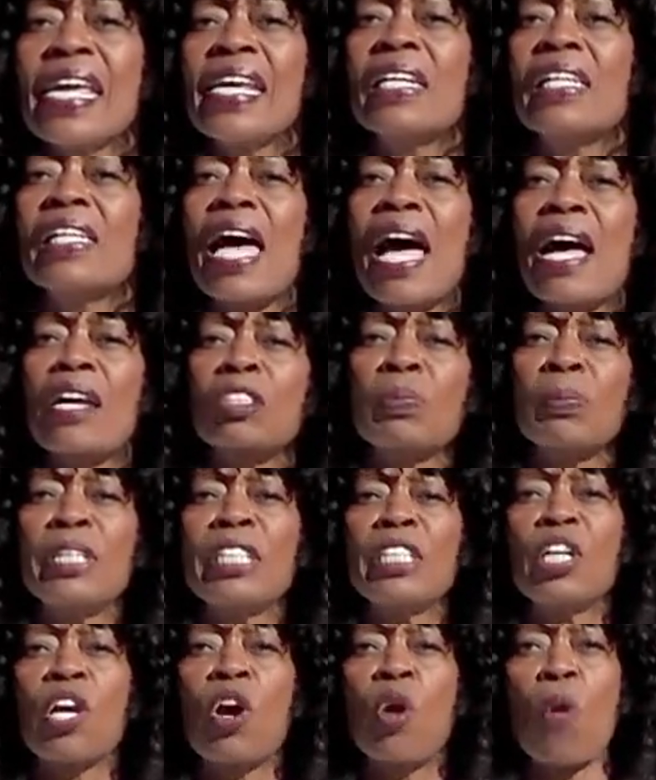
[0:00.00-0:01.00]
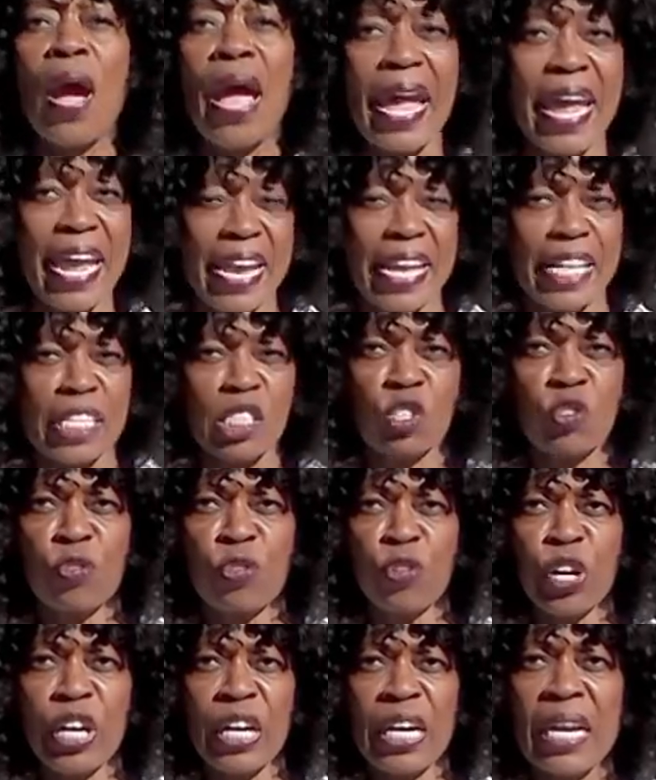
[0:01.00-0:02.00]
It allows me to go hands
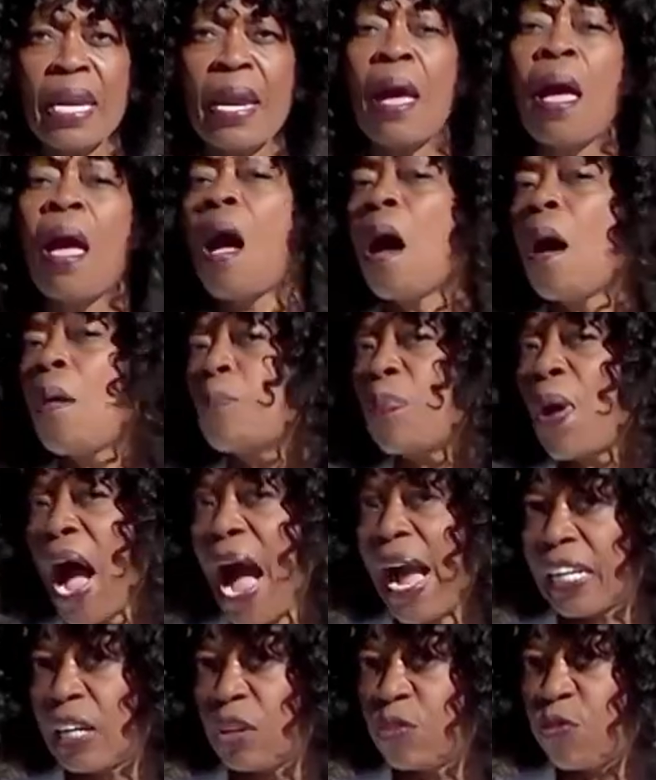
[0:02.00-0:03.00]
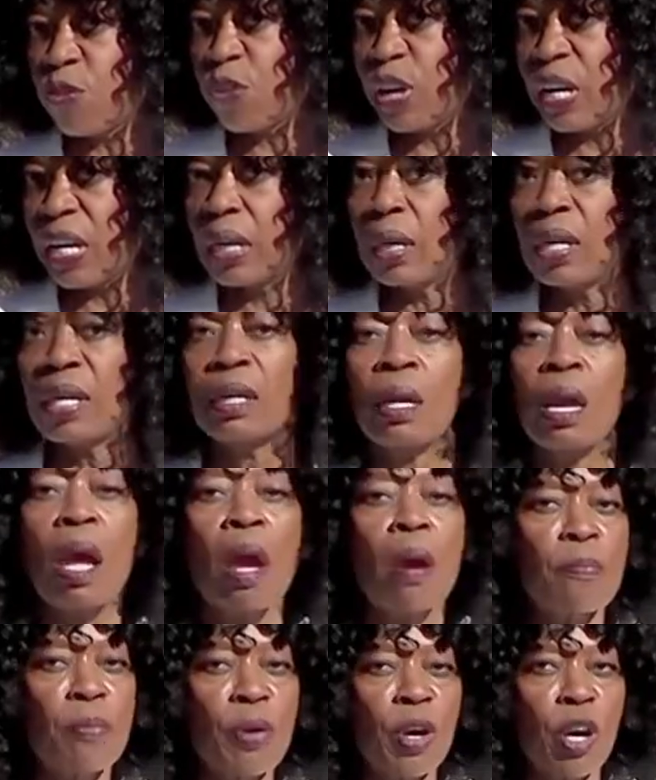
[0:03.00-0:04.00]
free, pocket free,
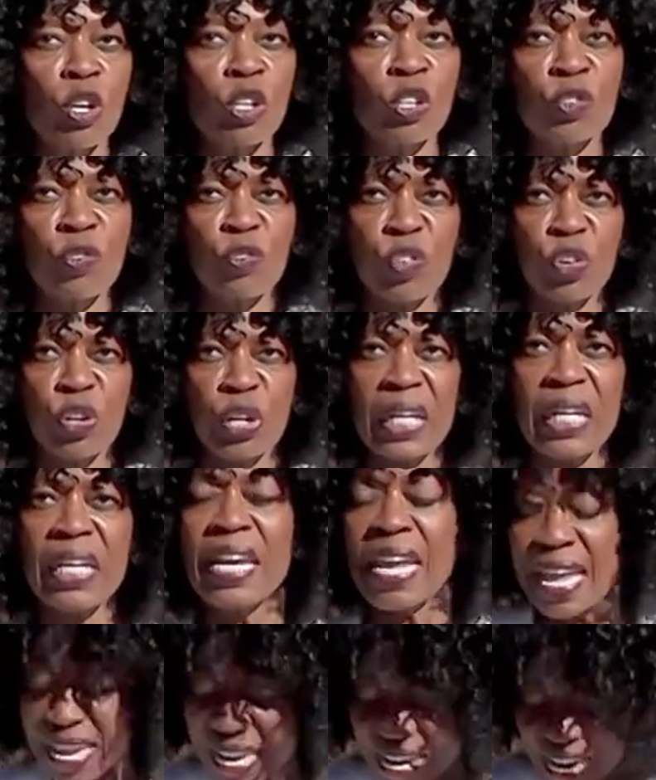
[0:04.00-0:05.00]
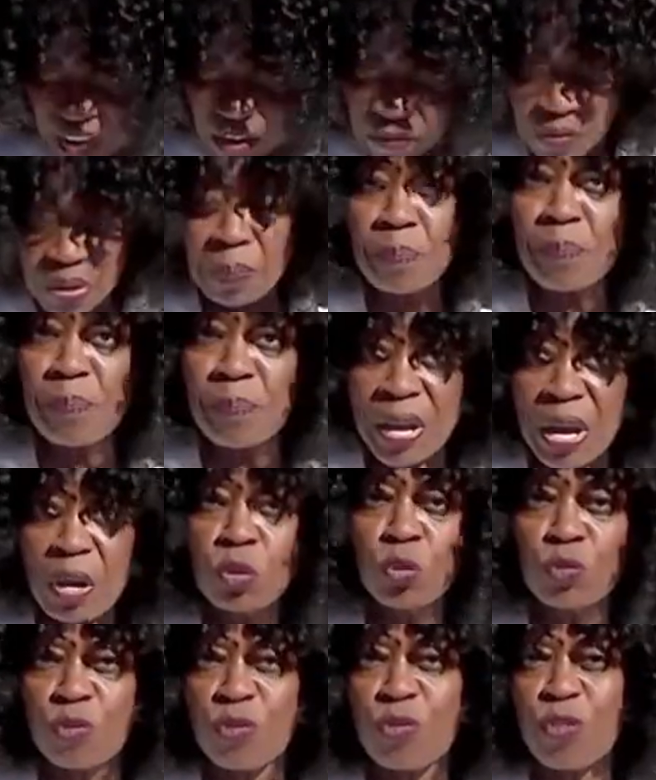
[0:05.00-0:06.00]
purse free, even
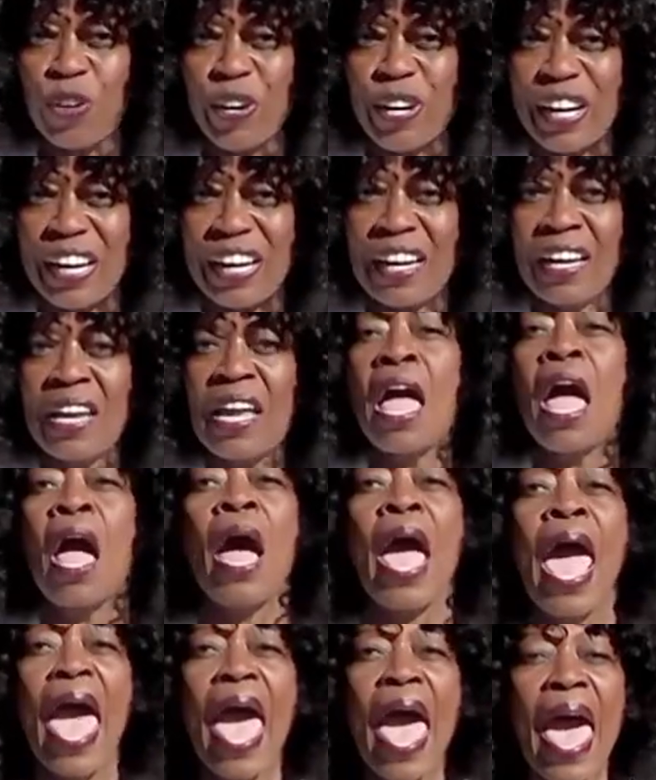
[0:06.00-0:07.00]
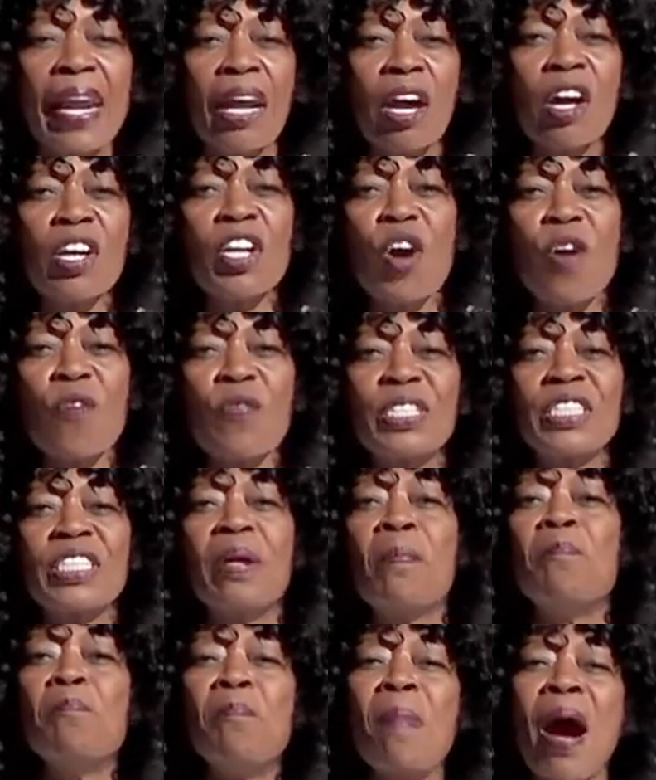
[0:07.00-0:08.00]
belt free head on over
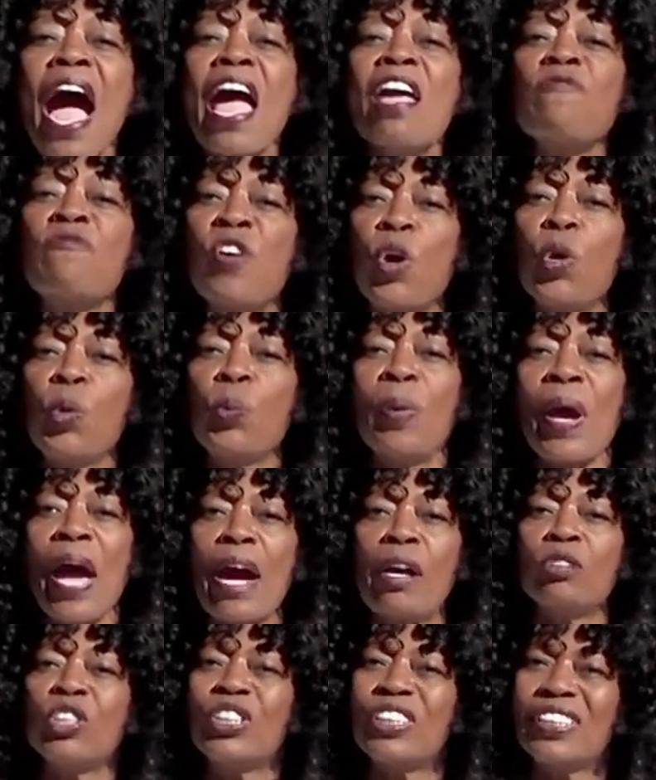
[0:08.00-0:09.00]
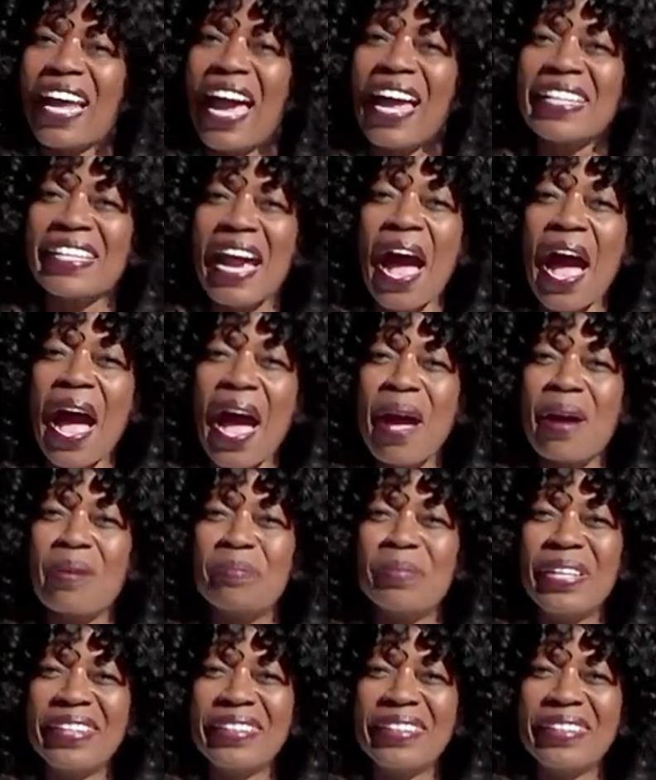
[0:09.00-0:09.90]
to myphonepouch.com.